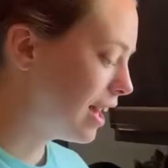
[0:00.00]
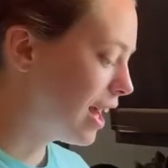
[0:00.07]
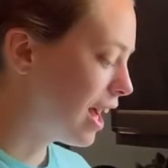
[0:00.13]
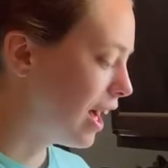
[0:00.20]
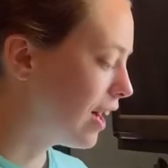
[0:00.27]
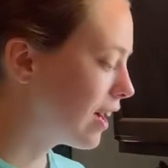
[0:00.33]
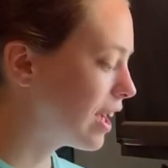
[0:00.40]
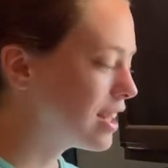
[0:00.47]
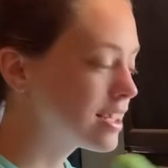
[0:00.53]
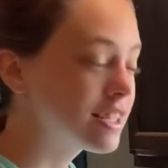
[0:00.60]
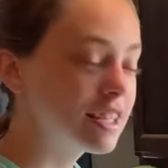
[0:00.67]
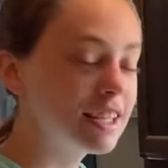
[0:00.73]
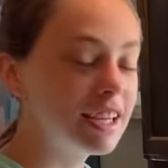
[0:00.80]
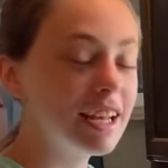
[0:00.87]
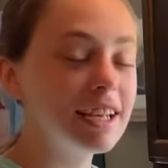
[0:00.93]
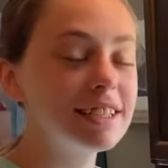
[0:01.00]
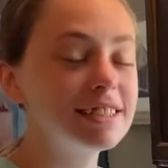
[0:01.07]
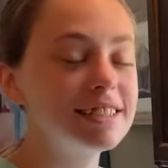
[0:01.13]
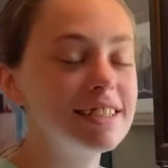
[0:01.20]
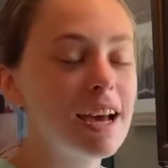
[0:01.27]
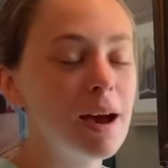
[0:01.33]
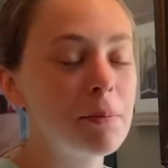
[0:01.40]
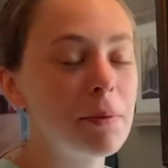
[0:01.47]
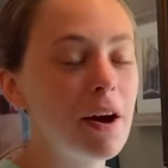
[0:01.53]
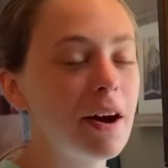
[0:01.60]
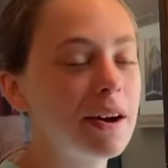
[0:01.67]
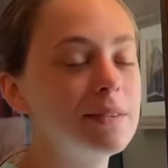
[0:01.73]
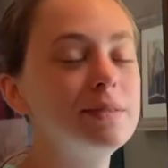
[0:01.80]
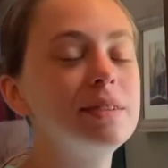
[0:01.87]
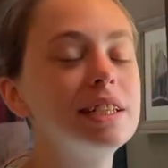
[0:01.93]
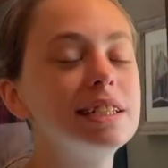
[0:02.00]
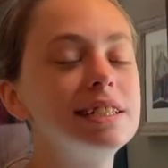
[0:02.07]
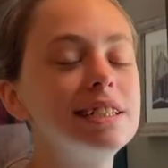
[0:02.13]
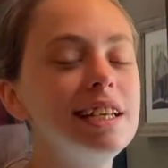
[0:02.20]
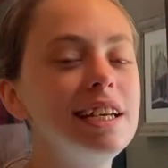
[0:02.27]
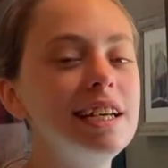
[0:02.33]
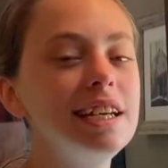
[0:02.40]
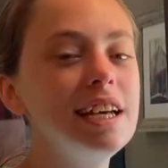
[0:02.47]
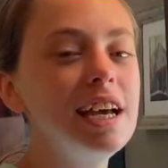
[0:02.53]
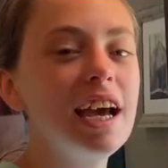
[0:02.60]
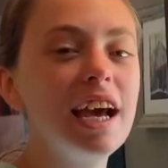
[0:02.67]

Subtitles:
Okay, so the next step obviously